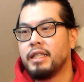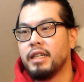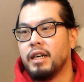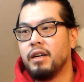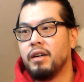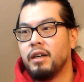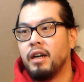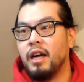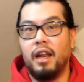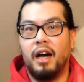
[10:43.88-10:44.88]
So
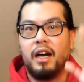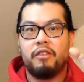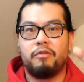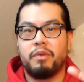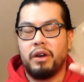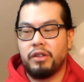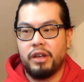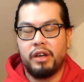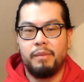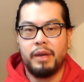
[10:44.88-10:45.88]
a lot of
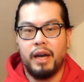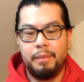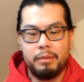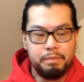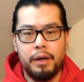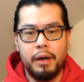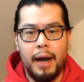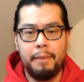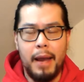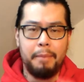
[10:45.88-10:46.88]
projects coming up. So
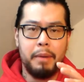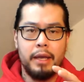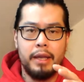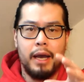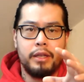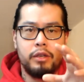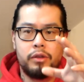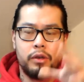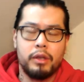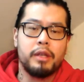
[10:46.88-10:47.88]
I'm happy that you
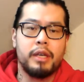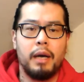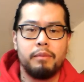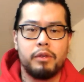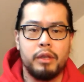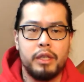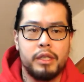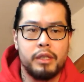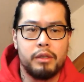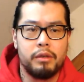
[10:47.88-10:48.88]
took the time to
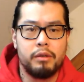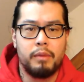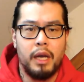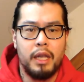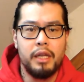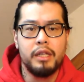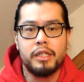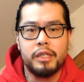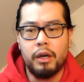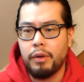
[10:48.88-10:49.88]
listen to my little
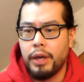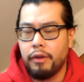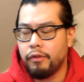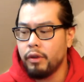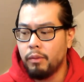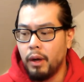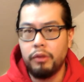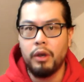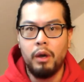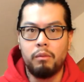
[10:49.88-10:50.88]
story. If you
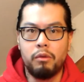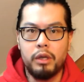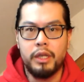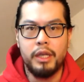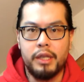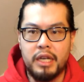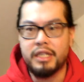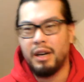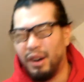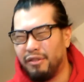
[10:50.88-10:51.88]
want more
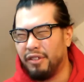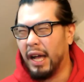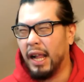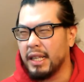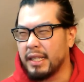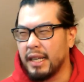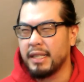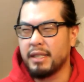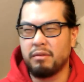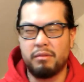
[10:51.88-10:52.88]
details, how I felt
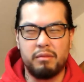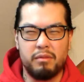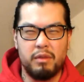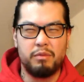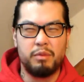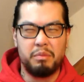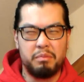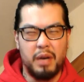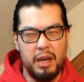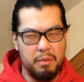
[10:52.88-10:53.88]
and what
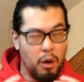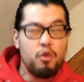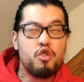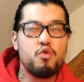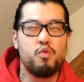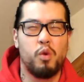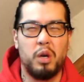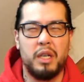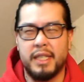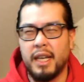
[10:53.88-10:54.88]
my emotion
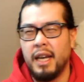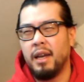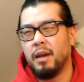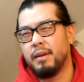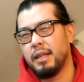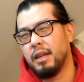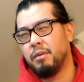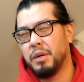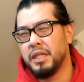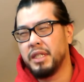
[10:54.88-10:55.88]
was when I
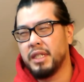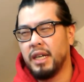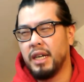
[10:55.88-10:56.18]
was